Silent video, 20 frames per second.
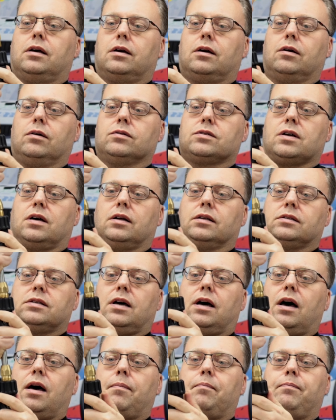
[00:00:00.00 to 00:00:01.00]
goes on
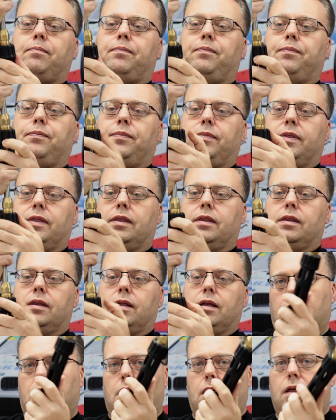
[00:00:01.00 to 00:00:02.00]
top.
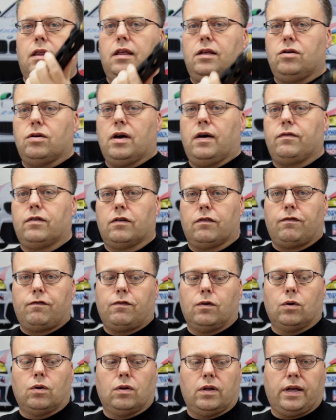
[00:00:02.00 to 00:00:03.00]
Then you have your
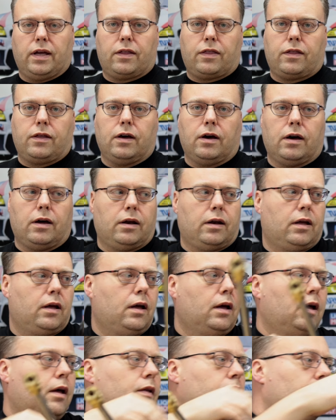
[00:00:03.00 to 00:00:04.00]
full length gun.
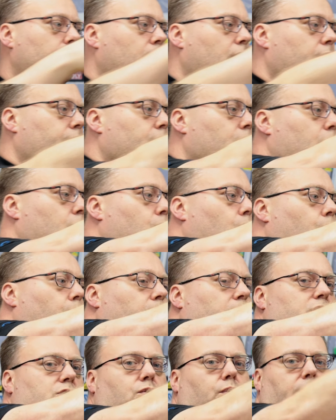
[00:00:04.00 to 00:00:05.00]
You have your 1/4
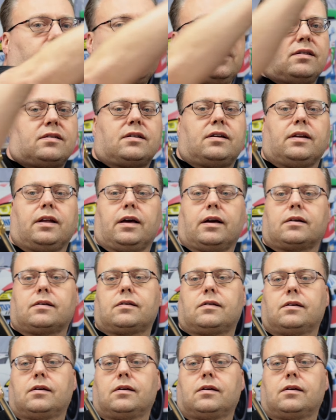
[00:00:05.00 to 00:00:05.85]
inch quick disconnects,